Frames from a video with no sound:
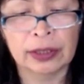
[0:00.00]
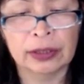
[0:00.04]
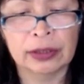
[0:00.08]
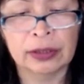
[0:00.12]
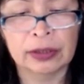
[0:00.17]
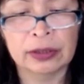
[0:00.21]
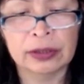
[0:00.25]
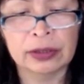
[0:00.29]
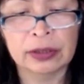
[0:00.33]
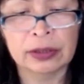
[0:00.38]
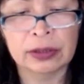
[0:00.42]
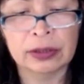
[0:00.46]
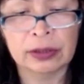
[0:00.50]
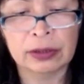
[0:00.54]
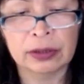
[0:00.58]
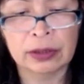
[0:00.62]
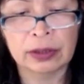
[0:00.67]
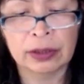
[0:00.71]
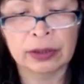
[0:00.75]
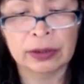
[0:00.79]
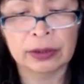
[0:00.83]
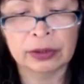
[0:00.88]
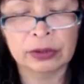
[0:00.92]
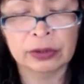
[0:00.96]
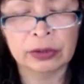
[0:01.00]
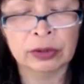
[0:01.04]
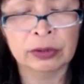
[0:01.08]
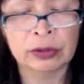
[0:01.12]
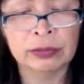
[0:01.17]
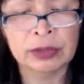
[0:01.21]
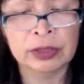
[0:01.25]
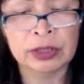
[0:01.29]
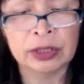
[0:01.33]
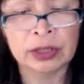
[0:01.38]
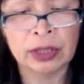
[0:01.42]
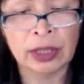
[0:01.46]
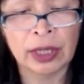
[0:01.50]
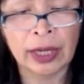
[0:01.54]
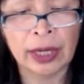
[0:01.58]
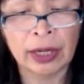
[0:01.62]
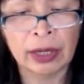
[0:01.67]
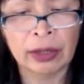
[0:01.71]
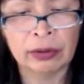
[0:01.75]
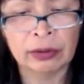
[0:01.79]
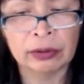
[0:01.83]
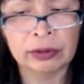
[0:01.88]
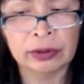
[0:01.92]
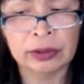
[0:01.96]
and the term is
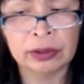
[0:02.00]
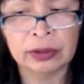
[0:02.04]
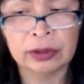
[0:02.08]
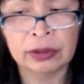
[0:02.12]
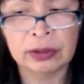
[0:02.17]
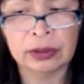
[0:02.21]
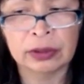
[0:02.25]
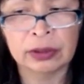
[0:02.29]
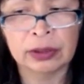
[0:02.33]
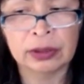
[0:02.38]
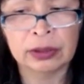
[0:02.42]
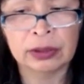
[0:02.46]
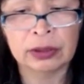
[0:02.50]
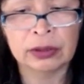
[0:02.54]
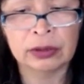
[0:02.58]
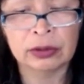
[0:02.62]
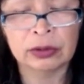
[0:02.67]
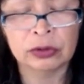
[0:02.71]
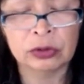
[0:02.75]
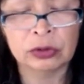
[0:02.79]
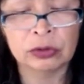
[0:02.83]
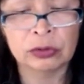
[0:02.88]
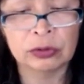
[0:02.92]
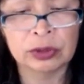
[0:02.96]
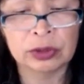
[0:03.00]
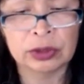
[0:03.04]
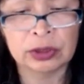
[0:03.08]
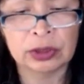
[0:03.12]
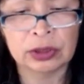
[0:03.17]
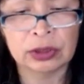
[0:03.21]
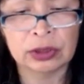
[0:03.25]
Yahau. In the shoot seed,